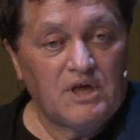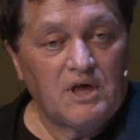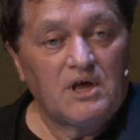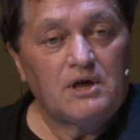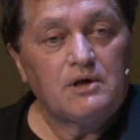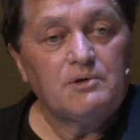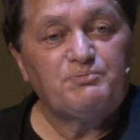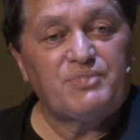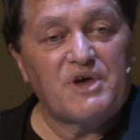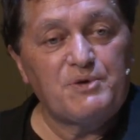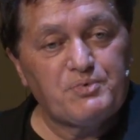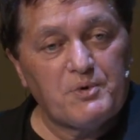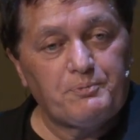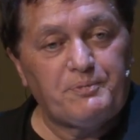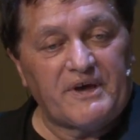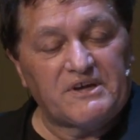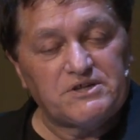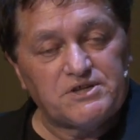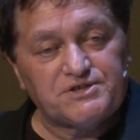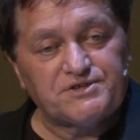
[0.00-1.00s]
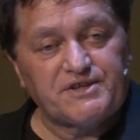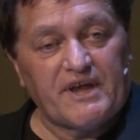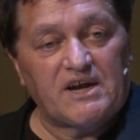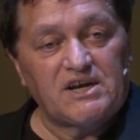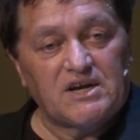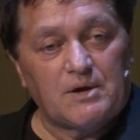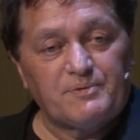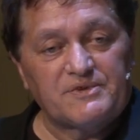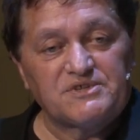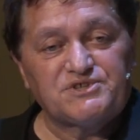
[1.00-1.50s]
Be prepared to stand
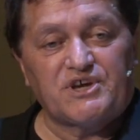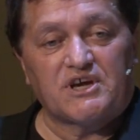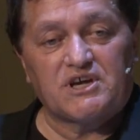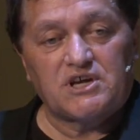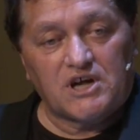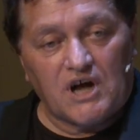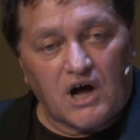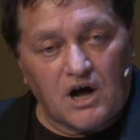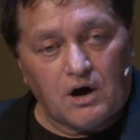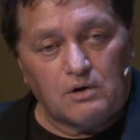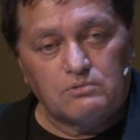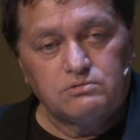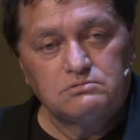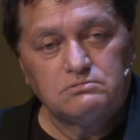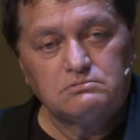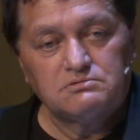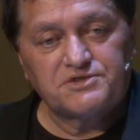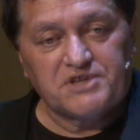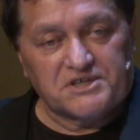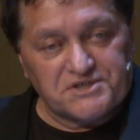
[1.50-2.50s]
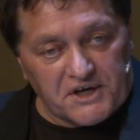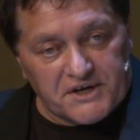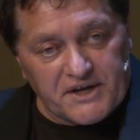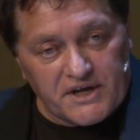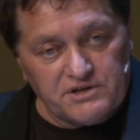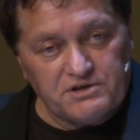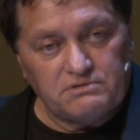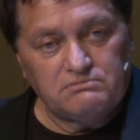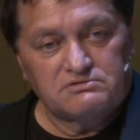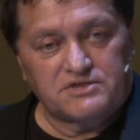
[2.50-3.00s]
up and say, "Kao, tatari,
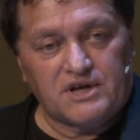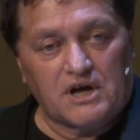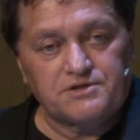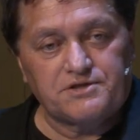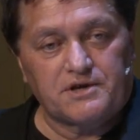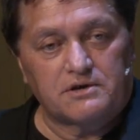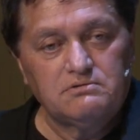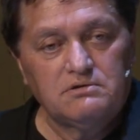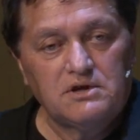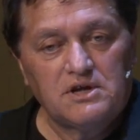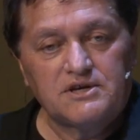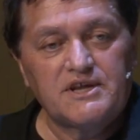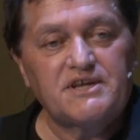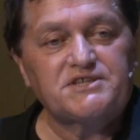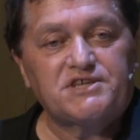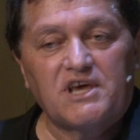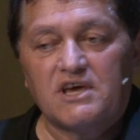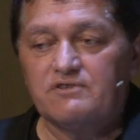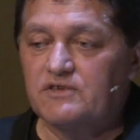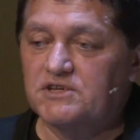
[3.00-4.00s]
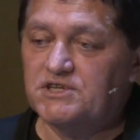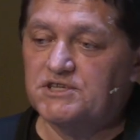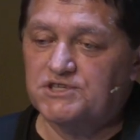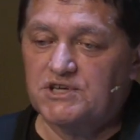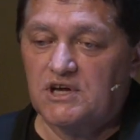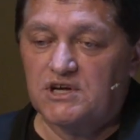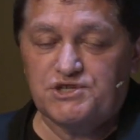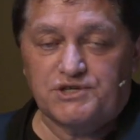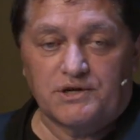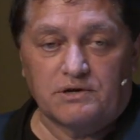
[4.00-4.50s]
tātou, let's have a
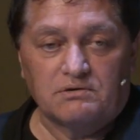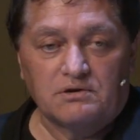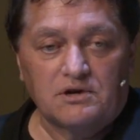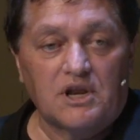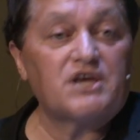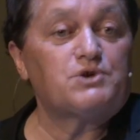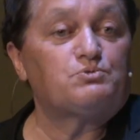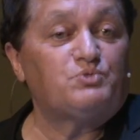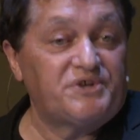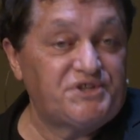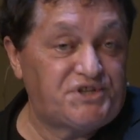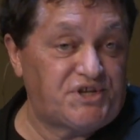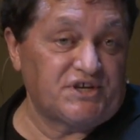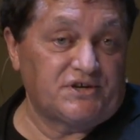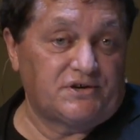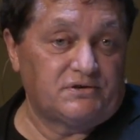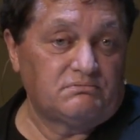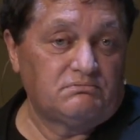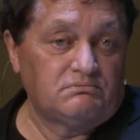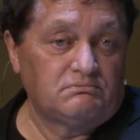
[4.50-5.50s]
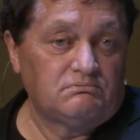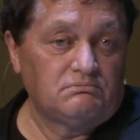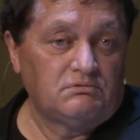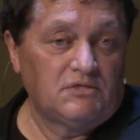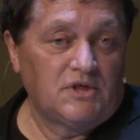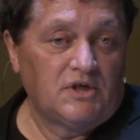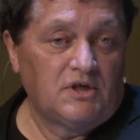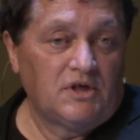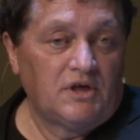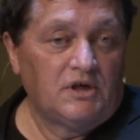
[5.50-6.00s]
discussion," like we did.
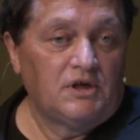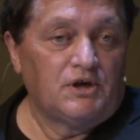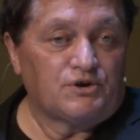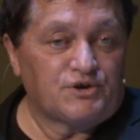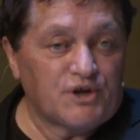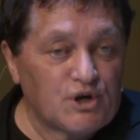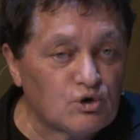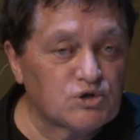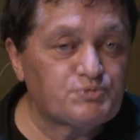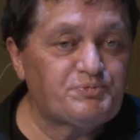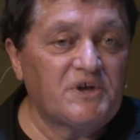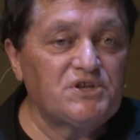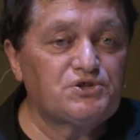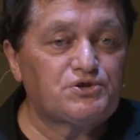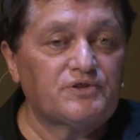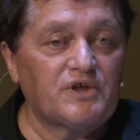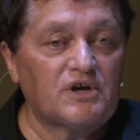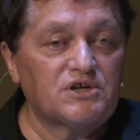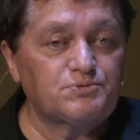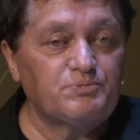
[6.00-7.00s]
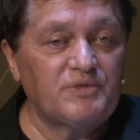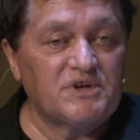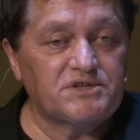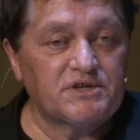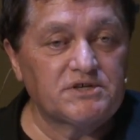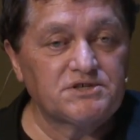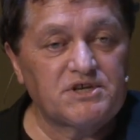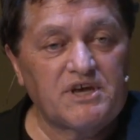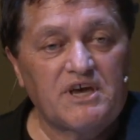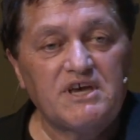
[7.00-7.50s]
Reynolds been to those
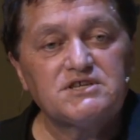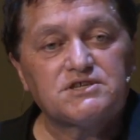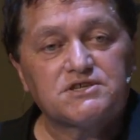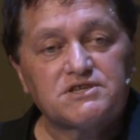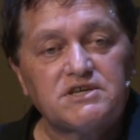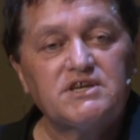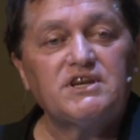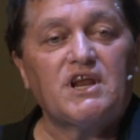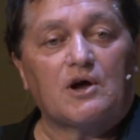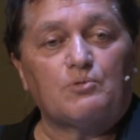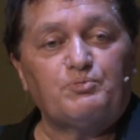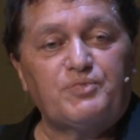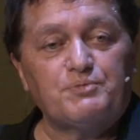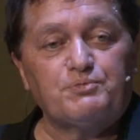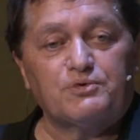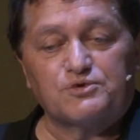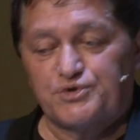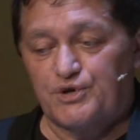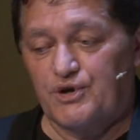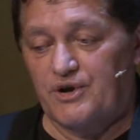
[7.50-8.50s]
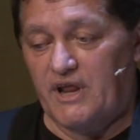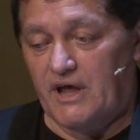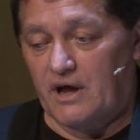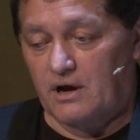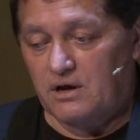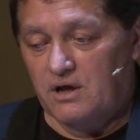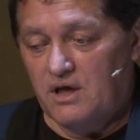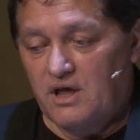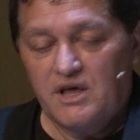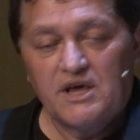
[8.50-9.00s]
meetings. He's seen our people turn out.
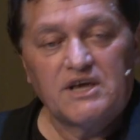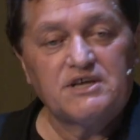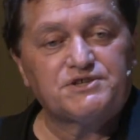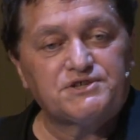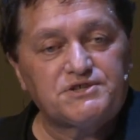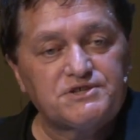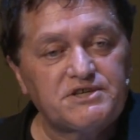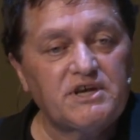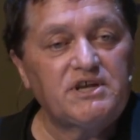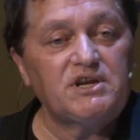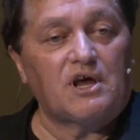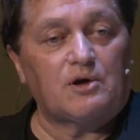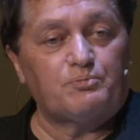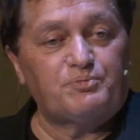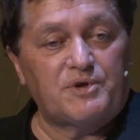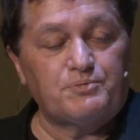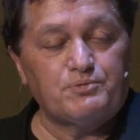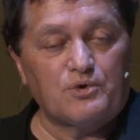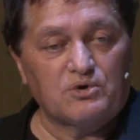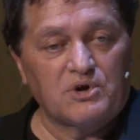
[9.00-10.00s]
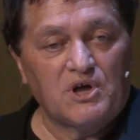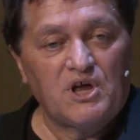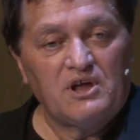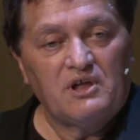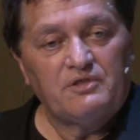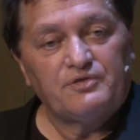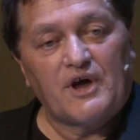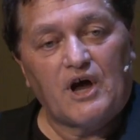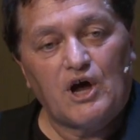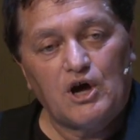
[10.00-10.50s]
He's seen our people,
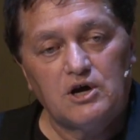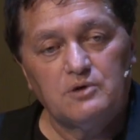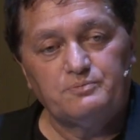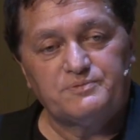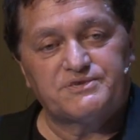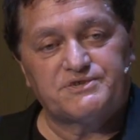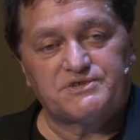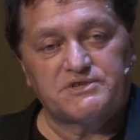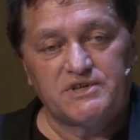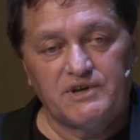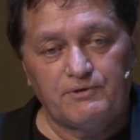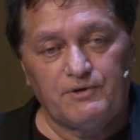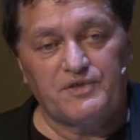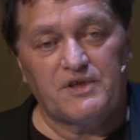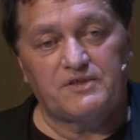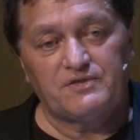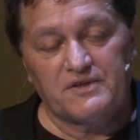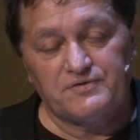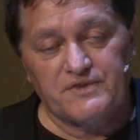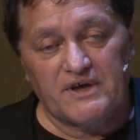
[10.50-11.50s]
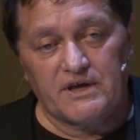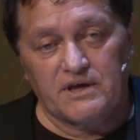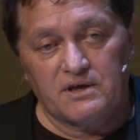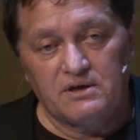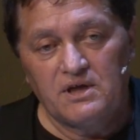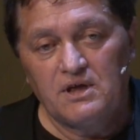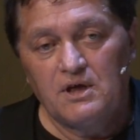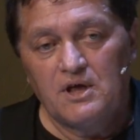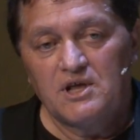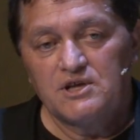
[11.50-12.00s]
the hopes and everything that they...
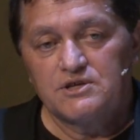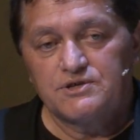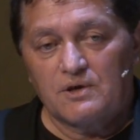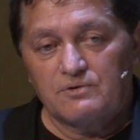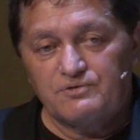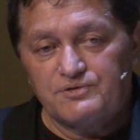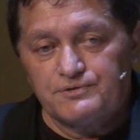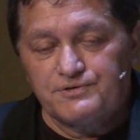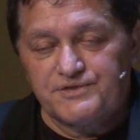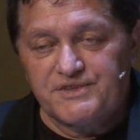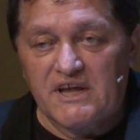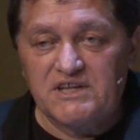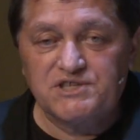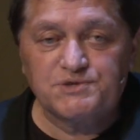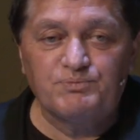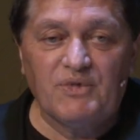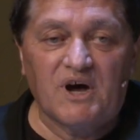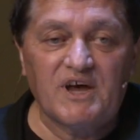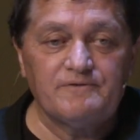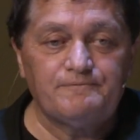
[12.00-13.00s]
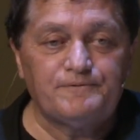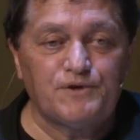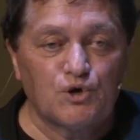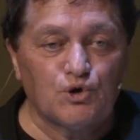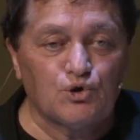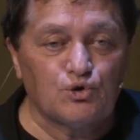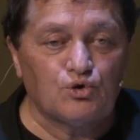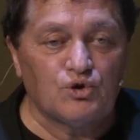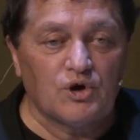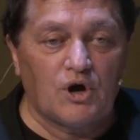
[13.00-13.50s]
So that's my
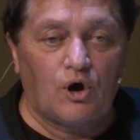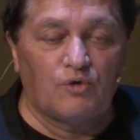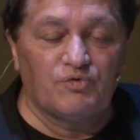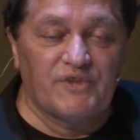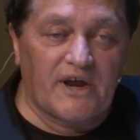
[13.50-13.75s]
view on that